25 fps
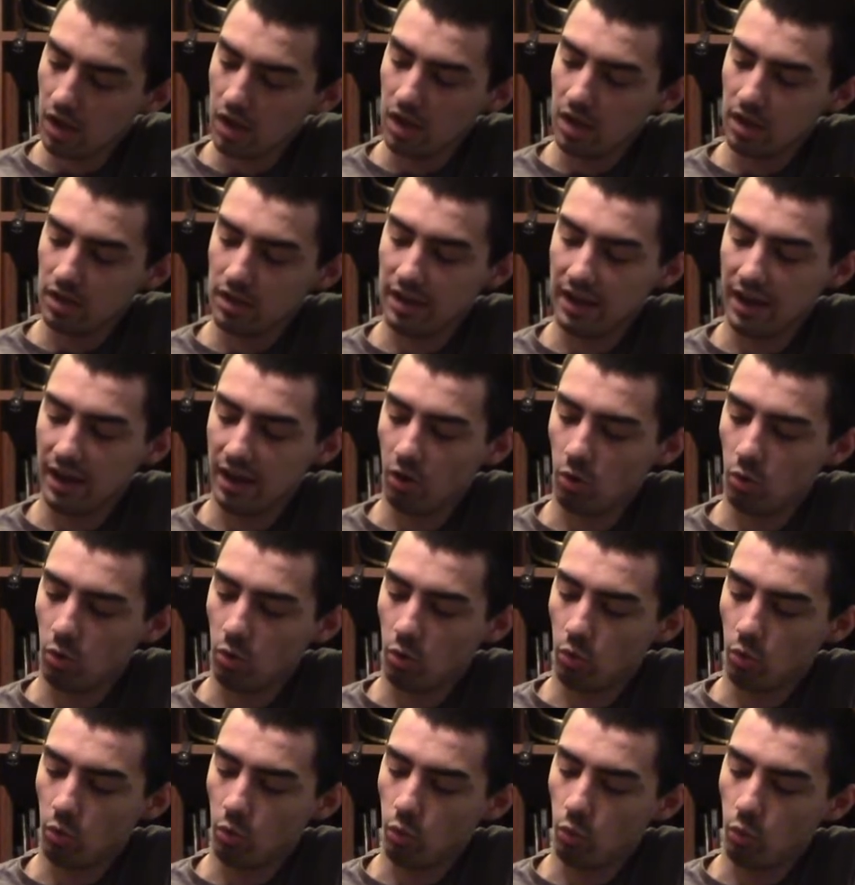Now,
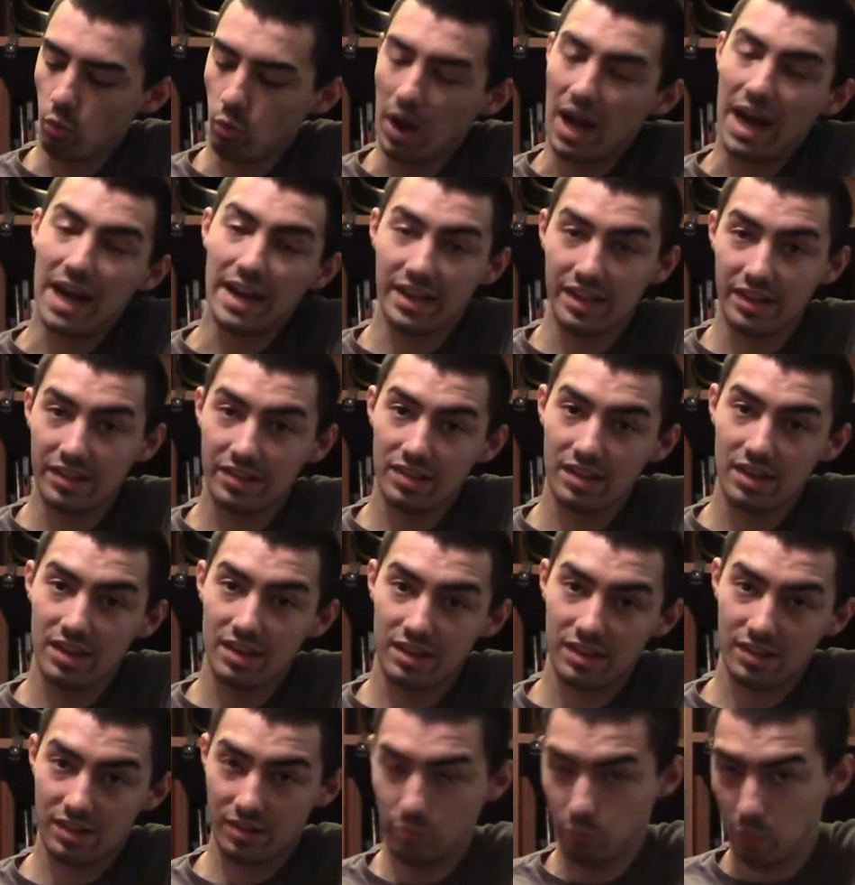why is
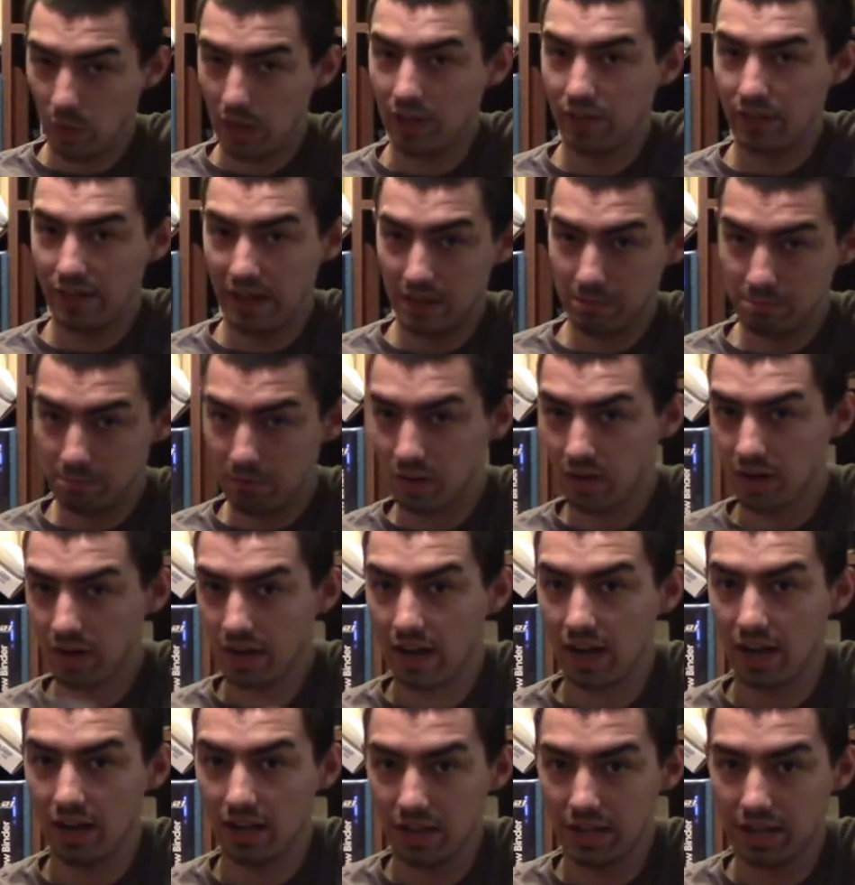this? Well, that part
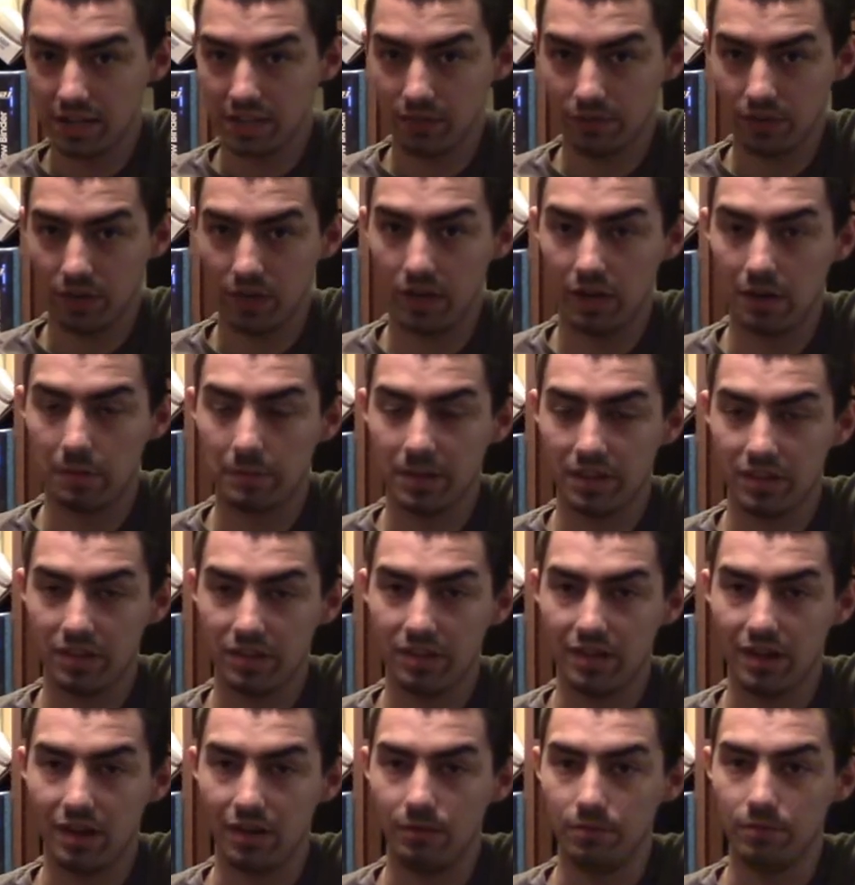I like to find out
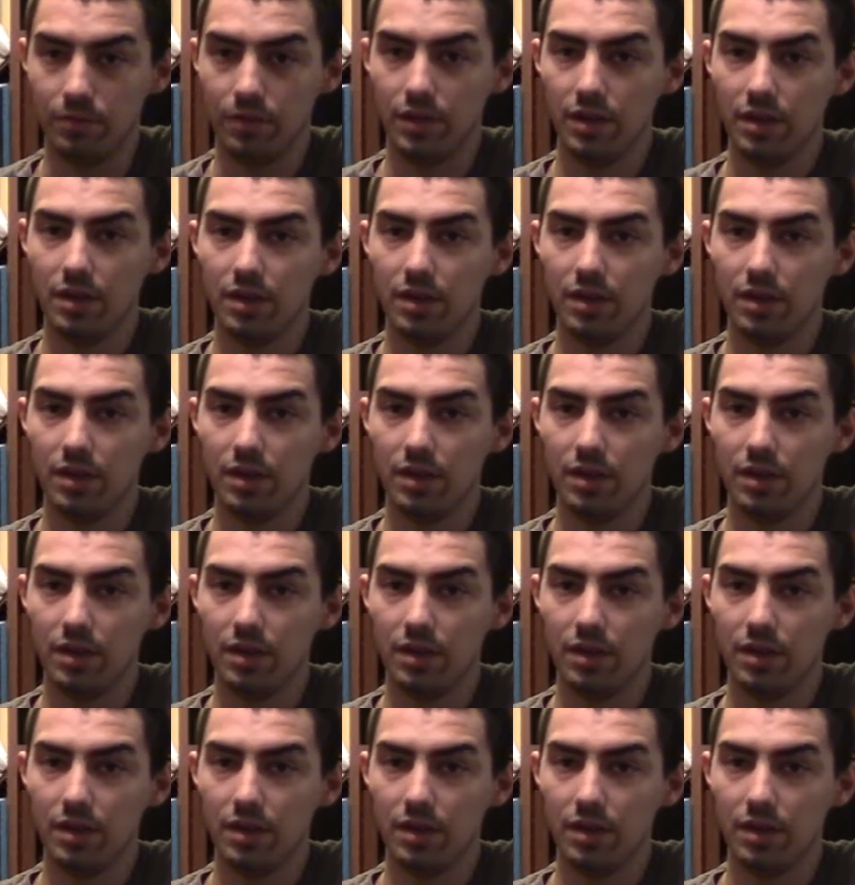myself.